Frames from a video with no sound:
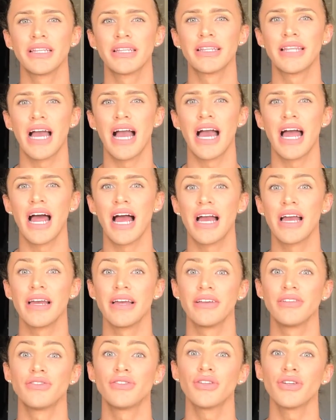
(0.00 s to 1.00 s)
that
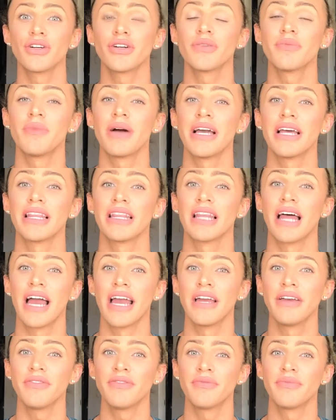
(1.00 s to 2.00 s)
I took my
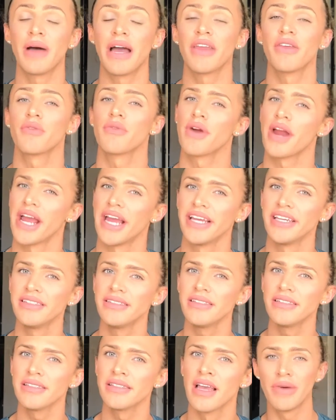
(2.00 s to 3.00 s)
life by the
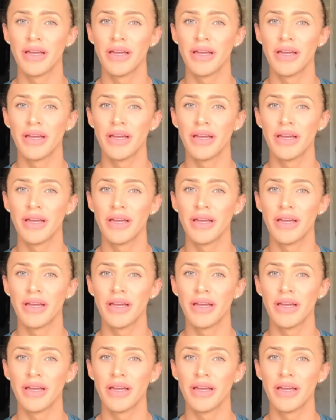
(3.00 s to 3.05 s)
reins